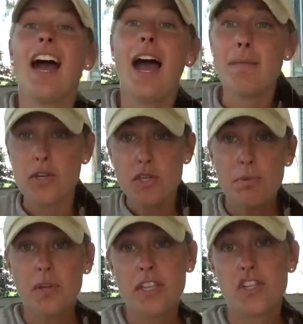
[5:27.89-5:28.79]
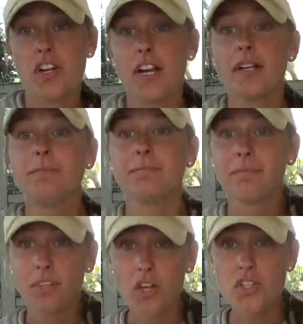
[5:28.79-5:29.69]
I'm also pulling the trigger
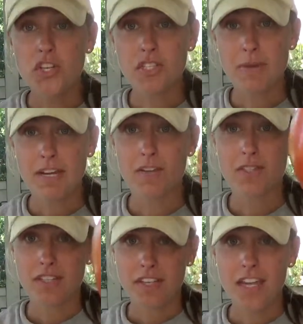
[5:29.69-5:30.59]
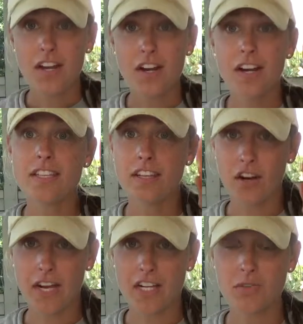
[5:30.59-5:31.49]
on sauce tomatoes. Here is a
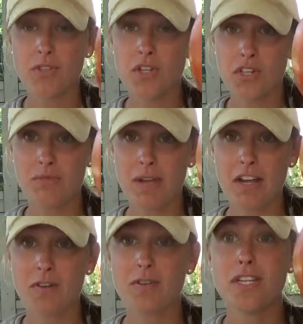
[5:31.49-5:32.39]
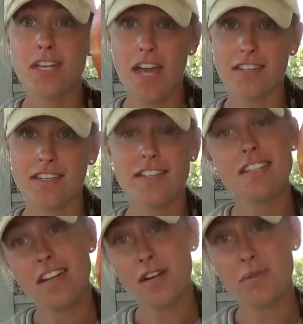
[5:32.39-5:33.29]
gargantuan sauce tomato. Yes, it's
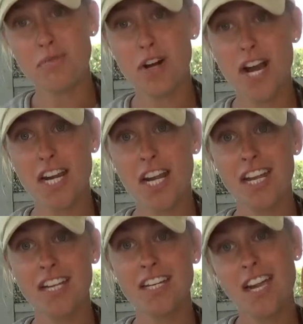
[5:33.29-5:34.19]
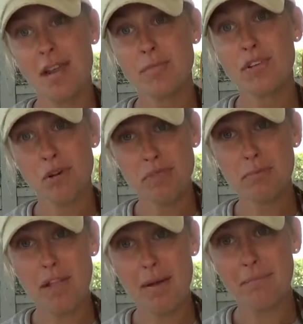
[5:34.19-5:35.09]
an heirloom variety named Enormous
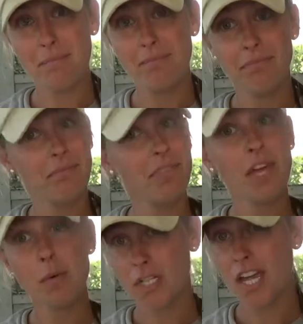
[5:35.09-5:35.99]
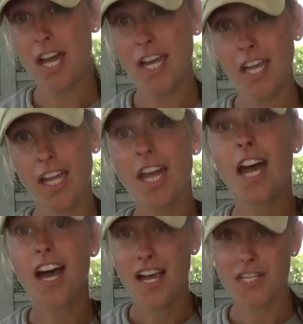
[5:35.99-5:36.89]
Plum. They weren't lying.
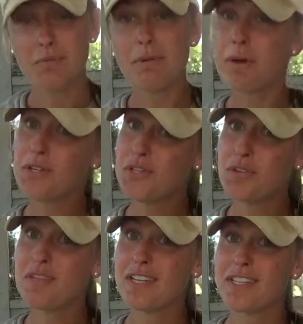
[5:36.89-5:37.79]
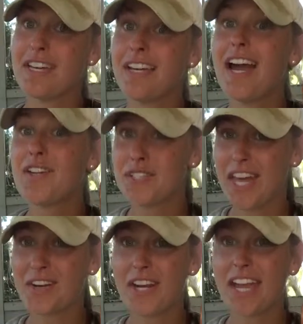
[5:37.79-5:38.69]
A customer bought 2 of these on
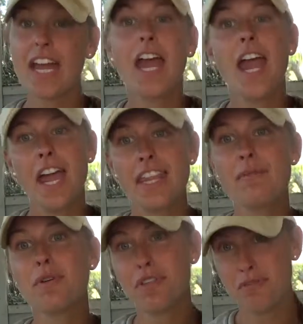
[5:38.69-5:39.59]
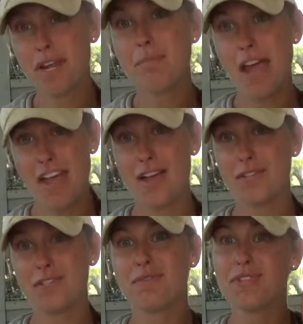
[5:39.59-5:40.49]
Saturday, and they were
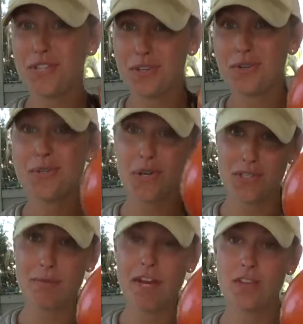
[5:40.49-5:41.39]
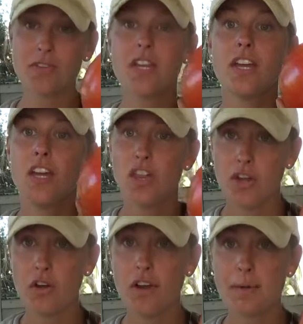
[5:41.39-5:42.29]
£3 for 2 sauce tomatoes.
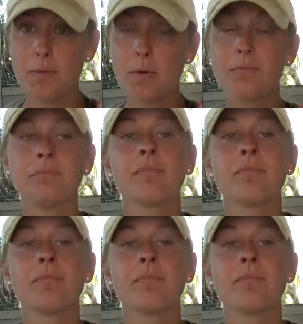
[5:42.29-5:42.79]
They're incredible.